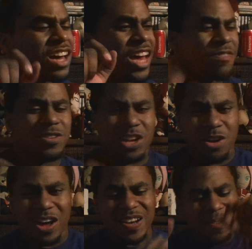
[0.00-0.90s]
If you don't
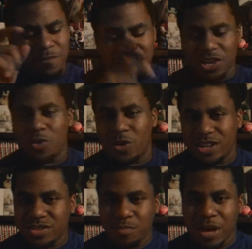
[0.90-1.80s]
know, I did a video on
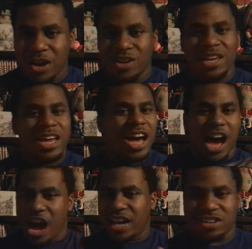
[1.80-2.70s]
this about
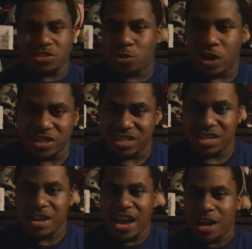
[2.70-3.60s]
unanswered questions
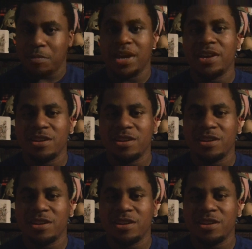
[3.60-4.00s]
in anime.